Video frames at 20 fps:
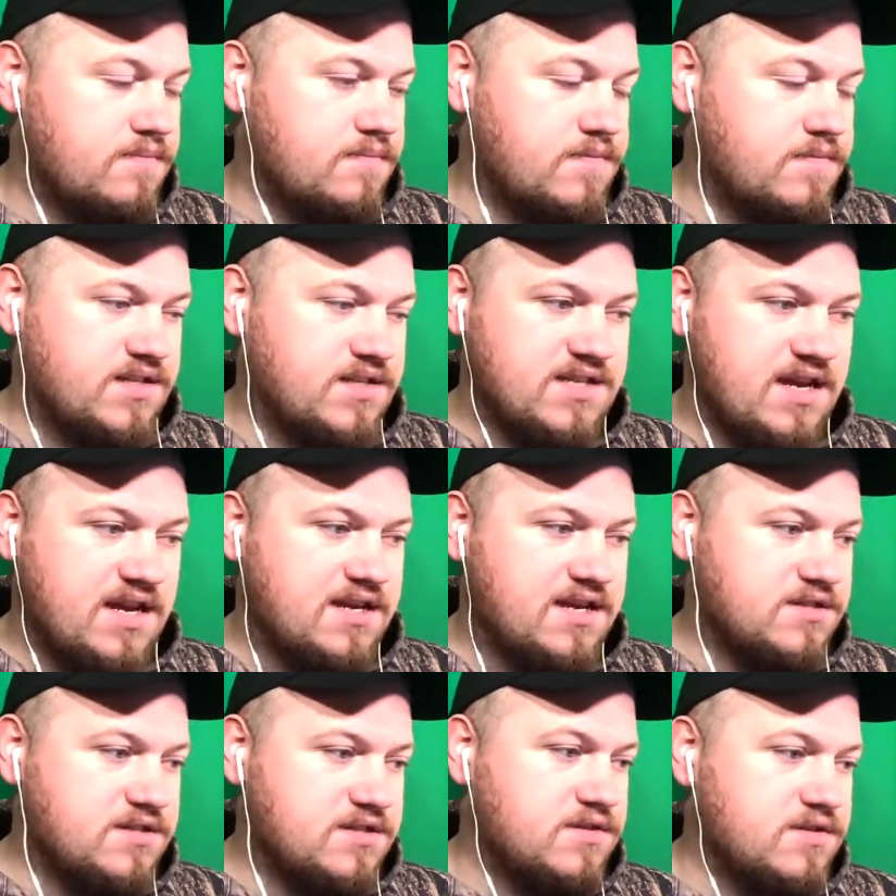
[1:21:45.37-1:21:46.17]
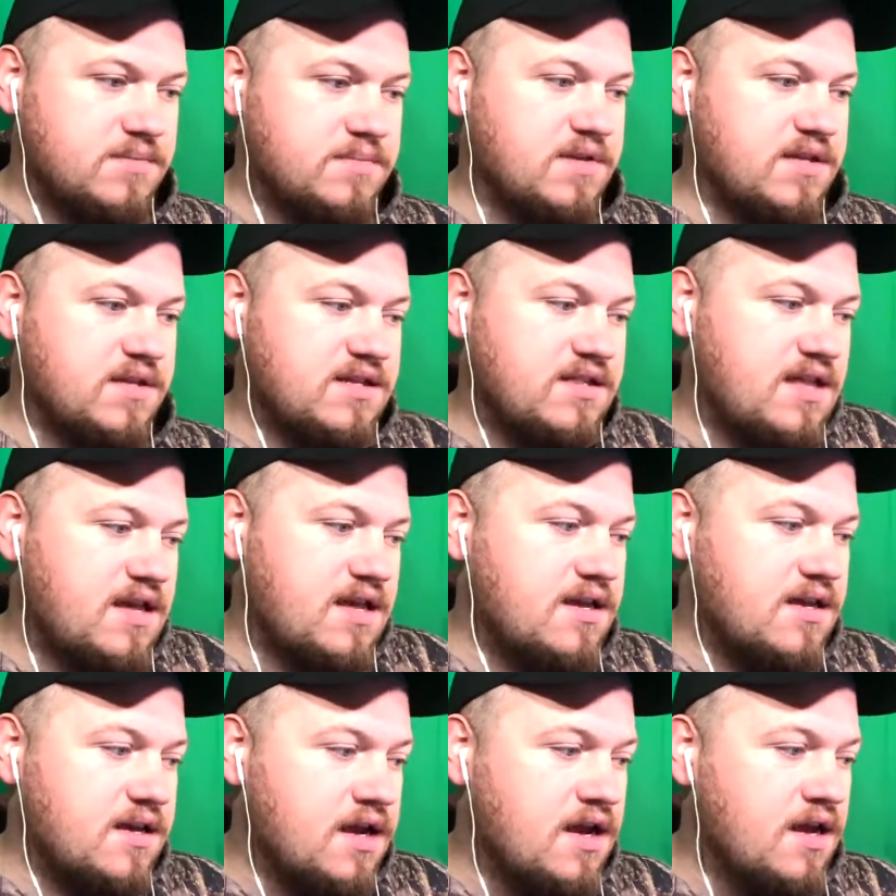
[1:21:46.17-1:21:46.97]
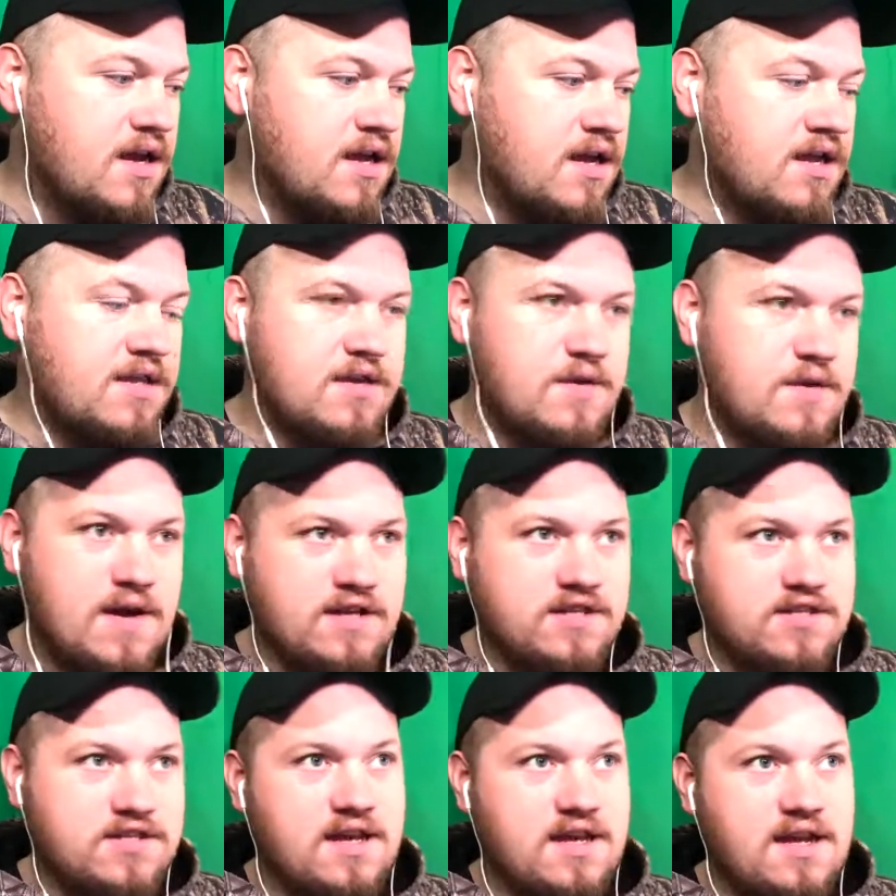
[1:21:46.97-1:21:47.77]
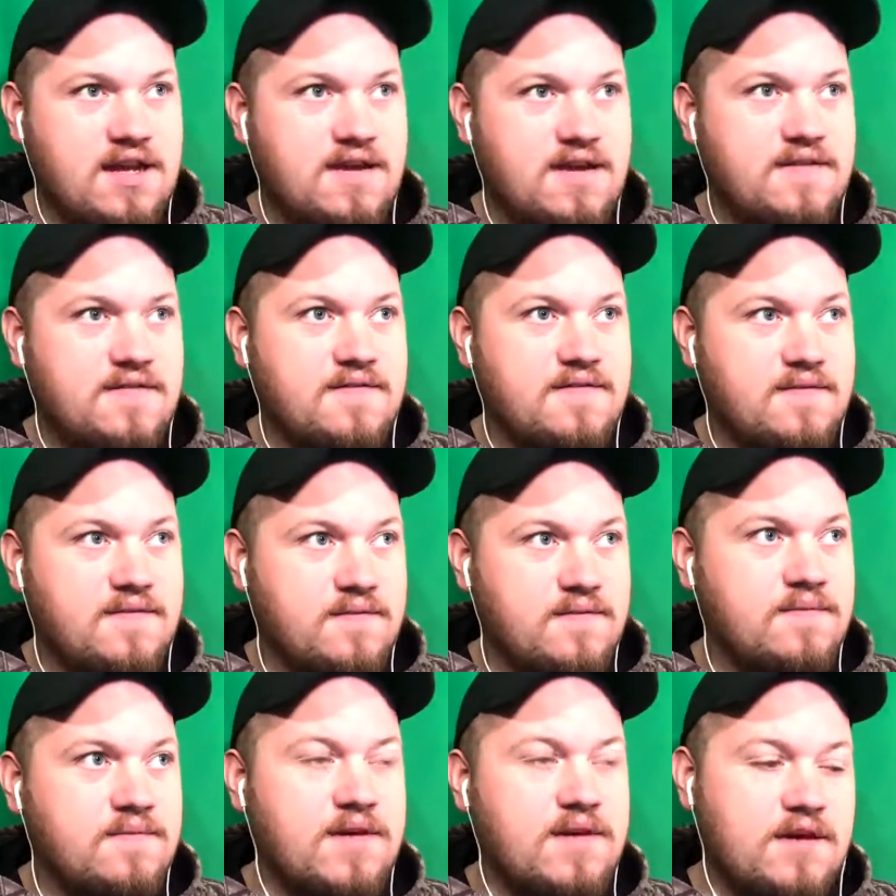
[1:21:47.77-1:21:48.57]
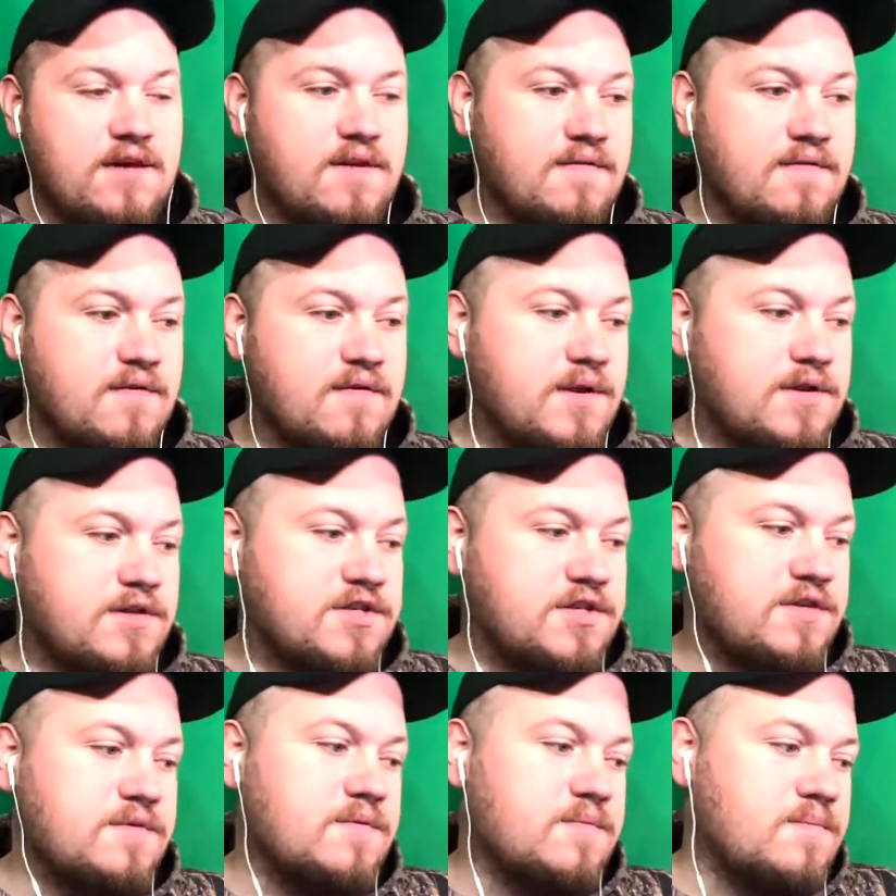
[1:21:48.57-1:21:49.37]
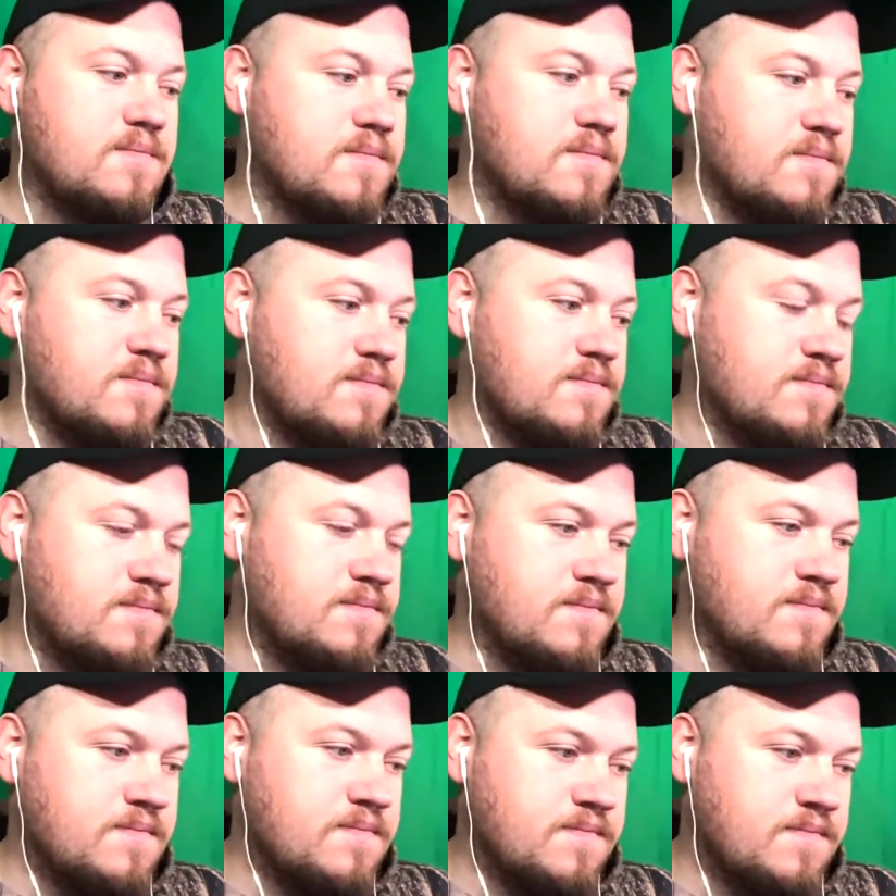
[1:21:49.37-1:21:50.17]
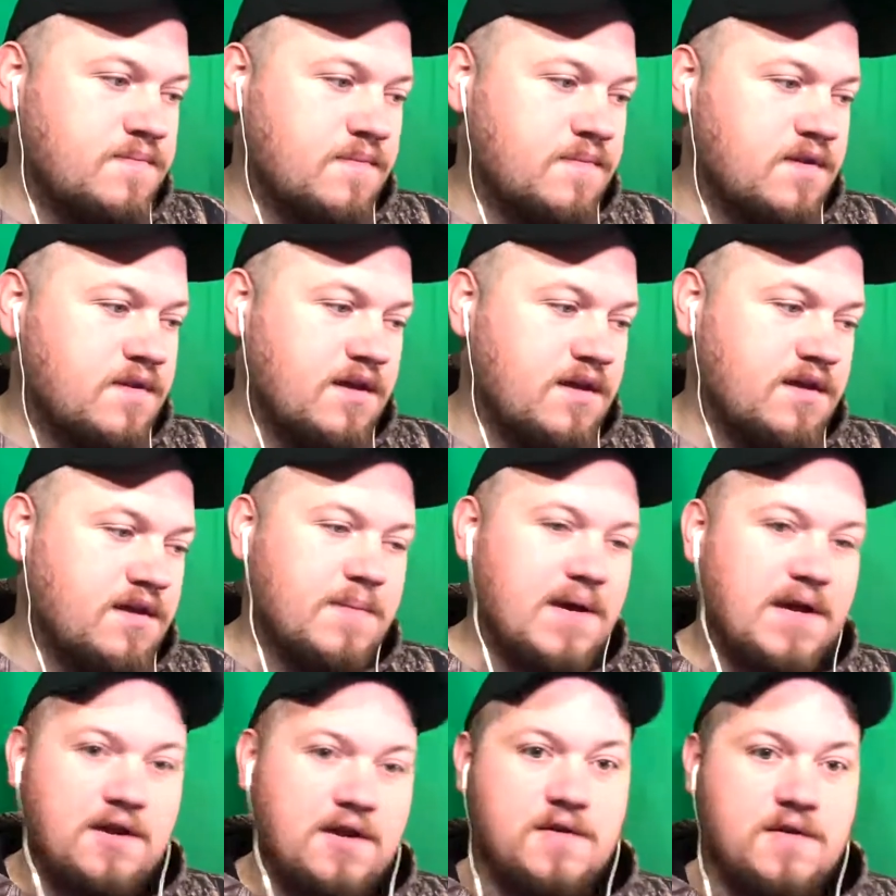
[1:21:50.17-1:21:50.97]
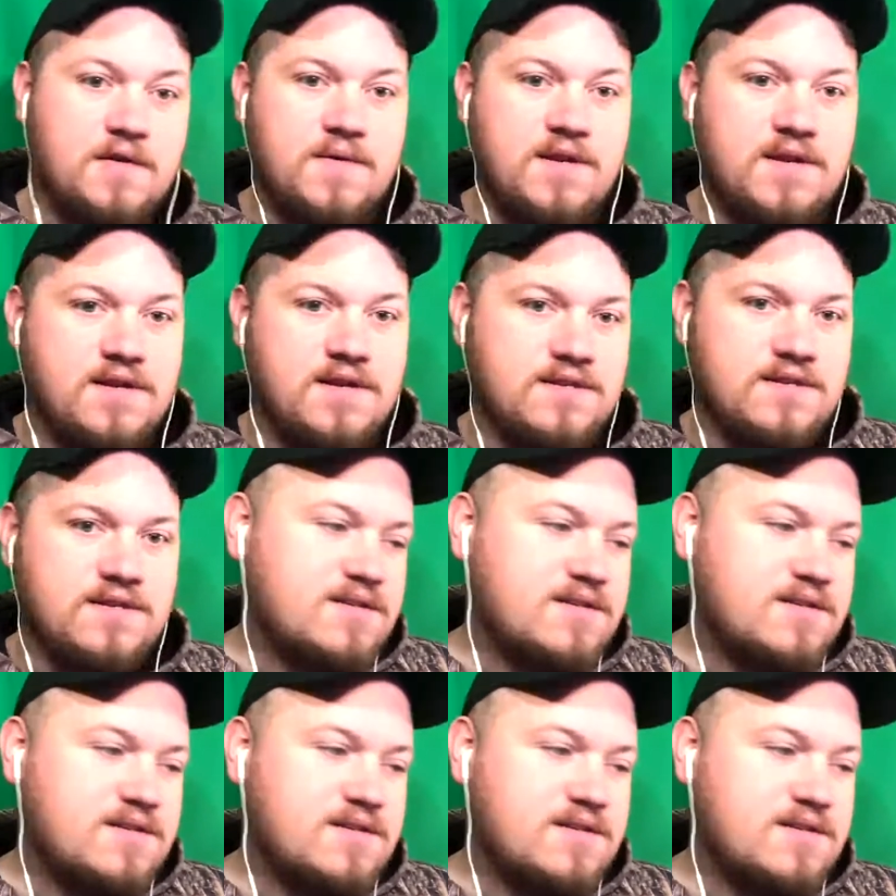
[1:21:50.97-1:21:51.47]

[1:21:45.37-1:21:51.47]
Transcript: disaster or something like that, you actually have you have the right to shoot them, like no matter who it is.